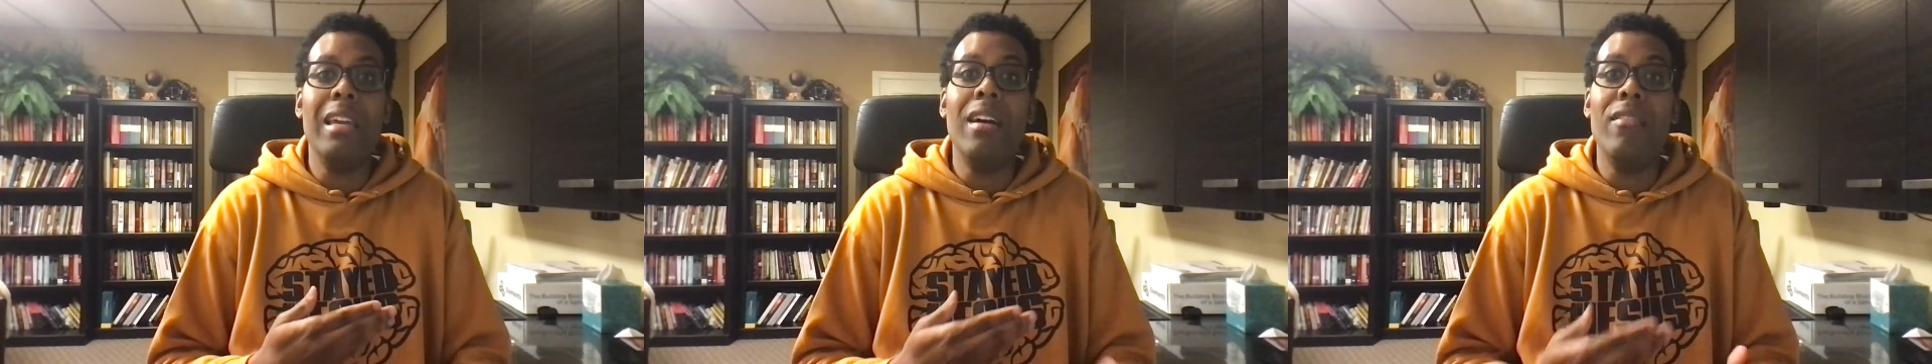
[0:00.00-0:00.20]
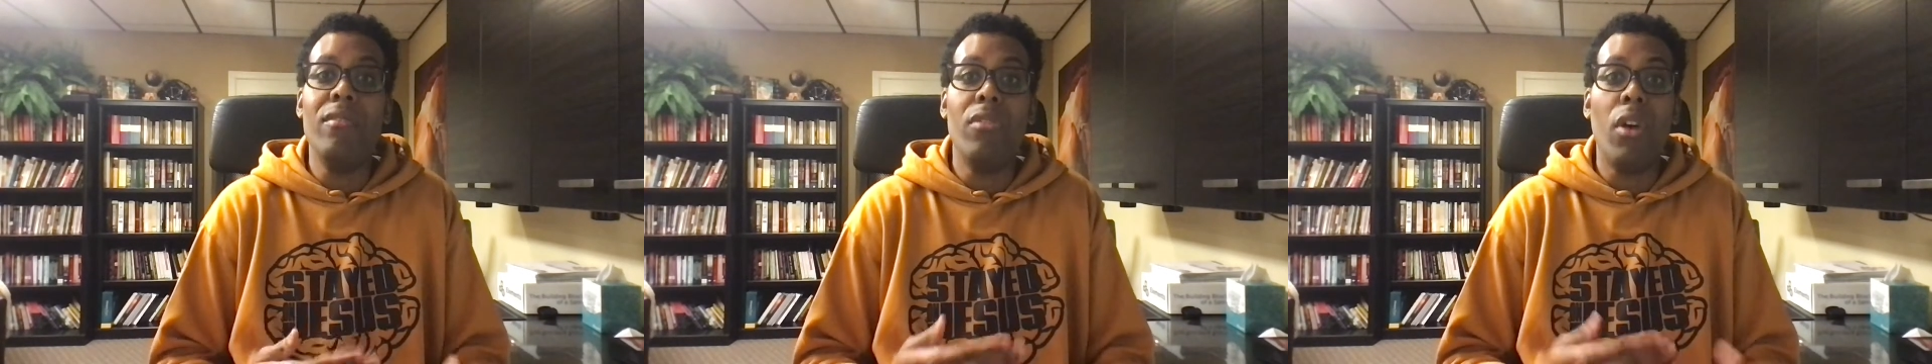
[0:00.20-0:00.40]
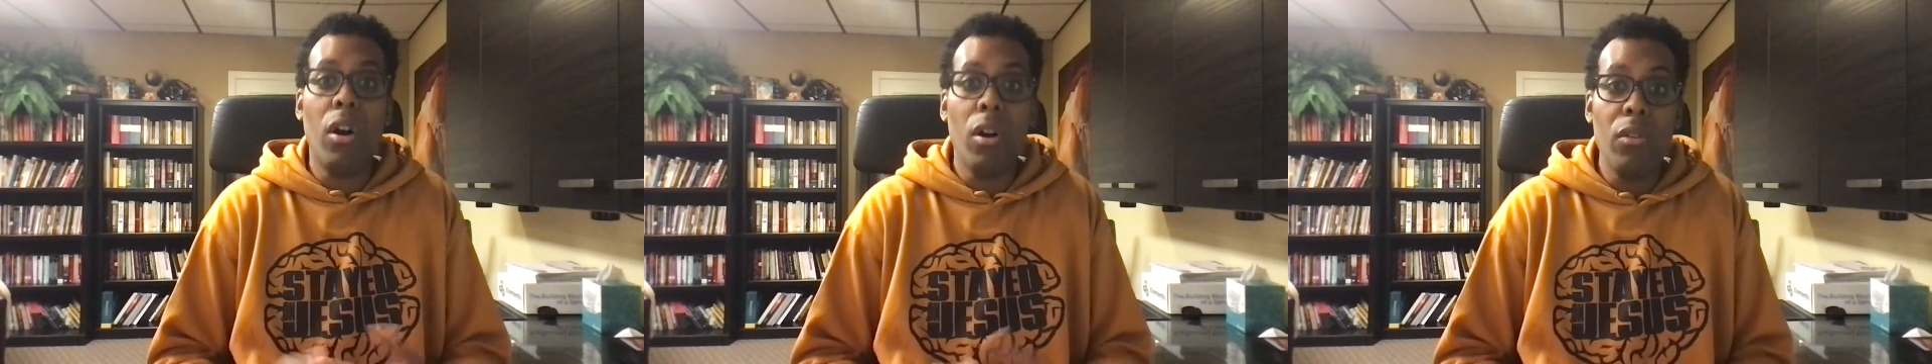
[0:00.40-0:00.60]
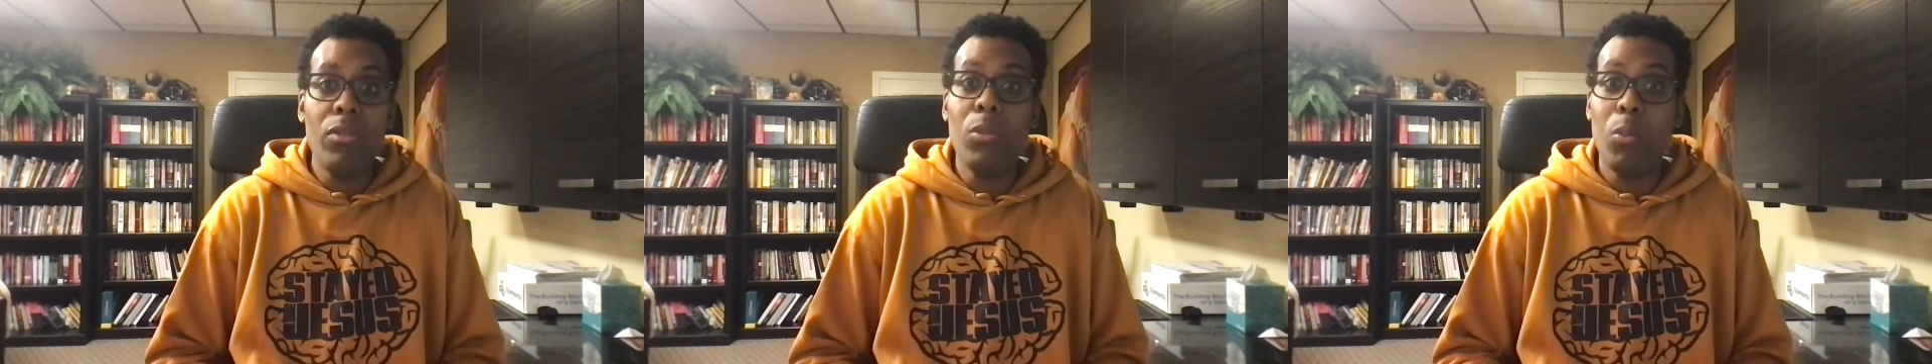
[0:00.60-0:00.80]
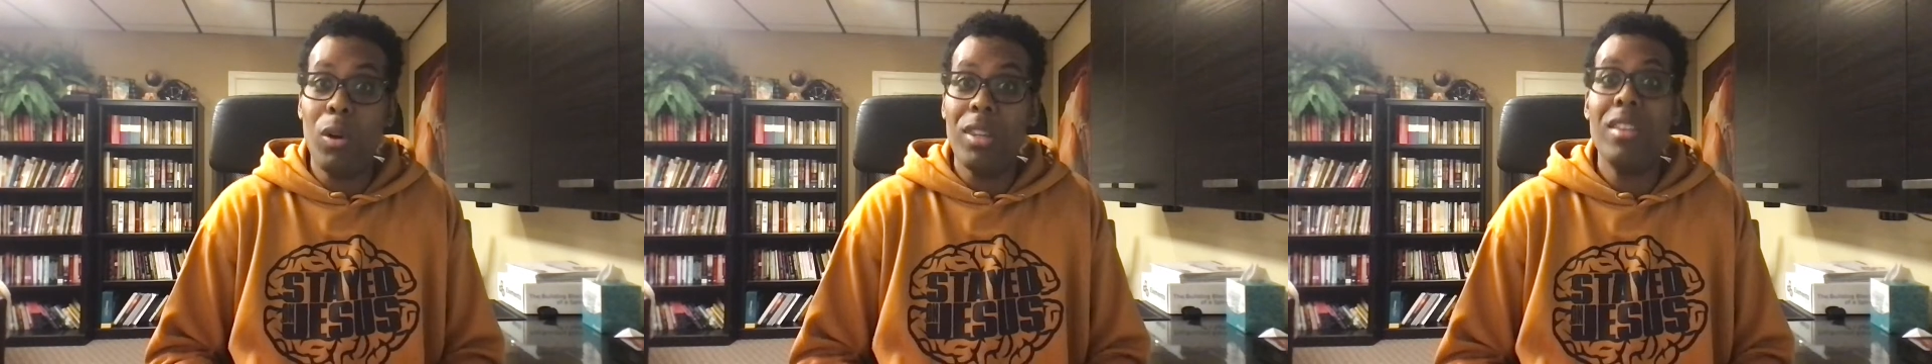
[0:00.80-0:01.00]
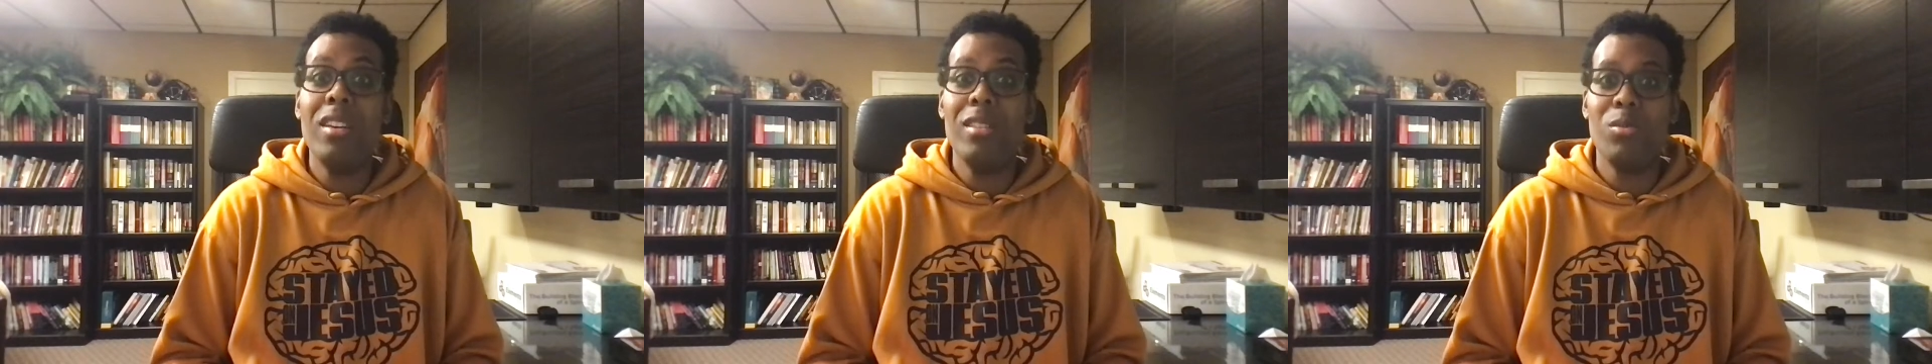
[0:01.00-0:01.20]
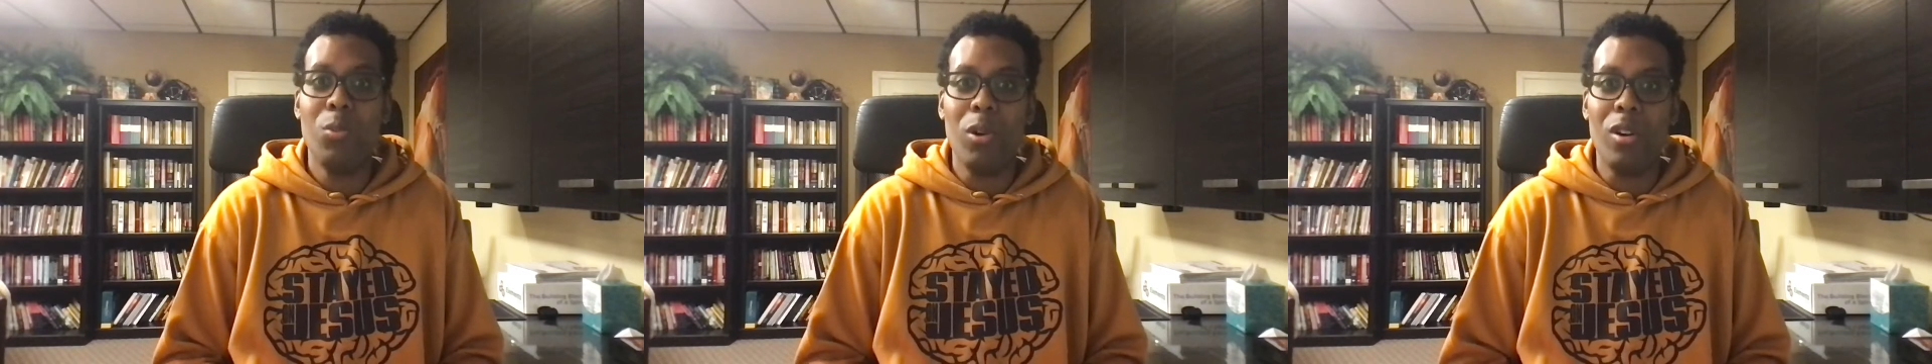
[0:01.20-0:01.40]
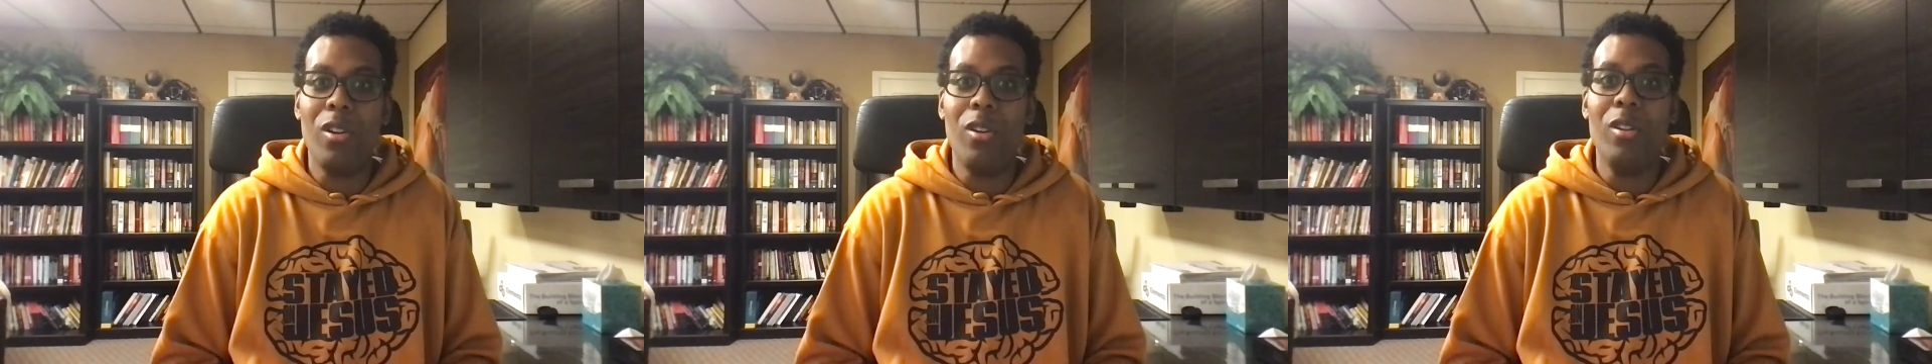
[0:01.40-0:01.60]
involved with His
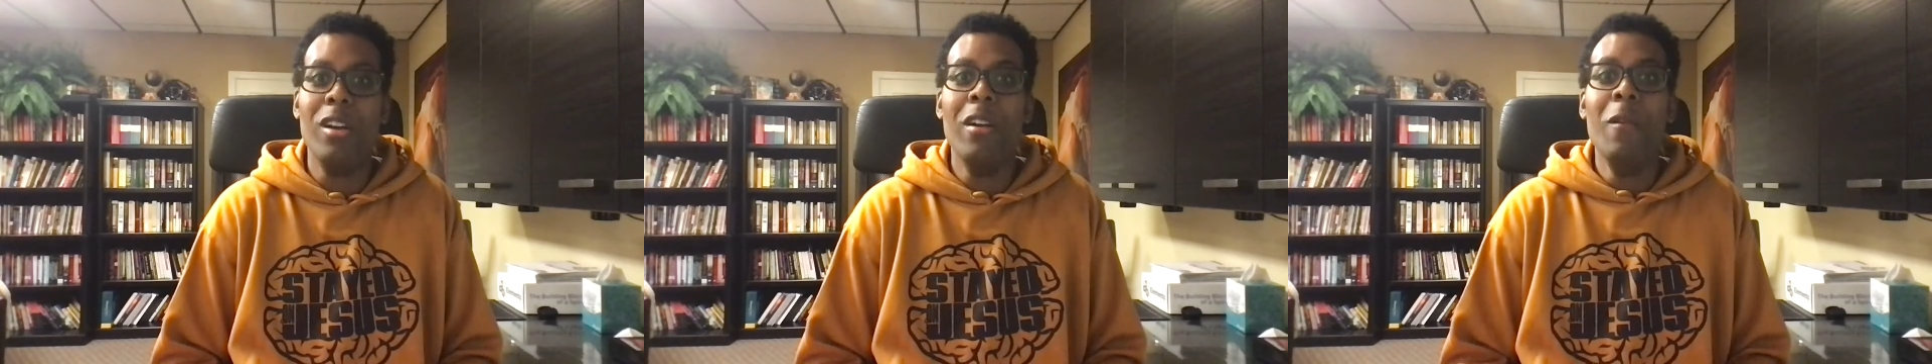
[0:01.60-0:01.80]
Word,